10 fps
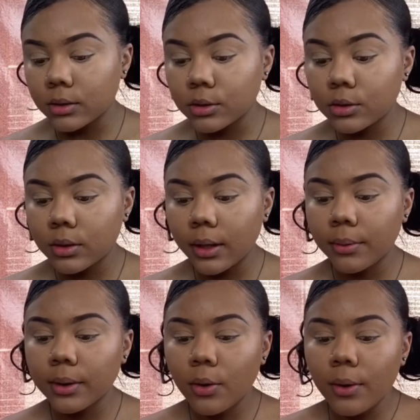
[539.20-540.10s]
So now
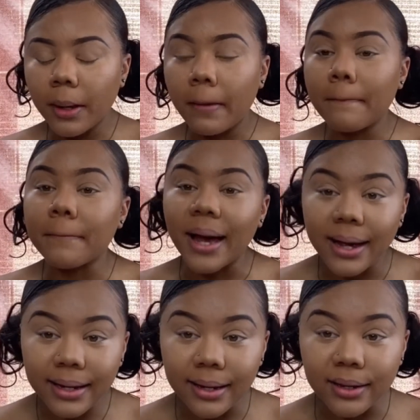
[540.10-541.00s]
we're going
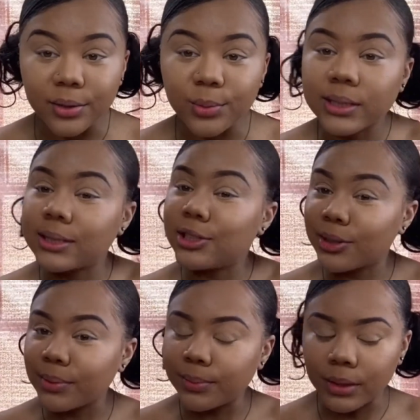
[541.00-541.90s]
back in with the
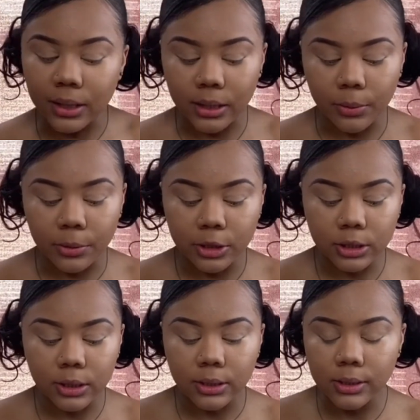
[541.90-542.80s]
Dermablend, and we're
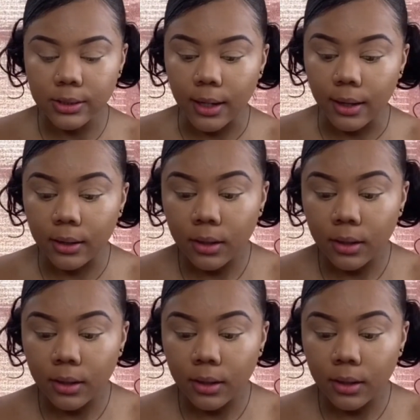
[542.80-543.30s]
just gonna set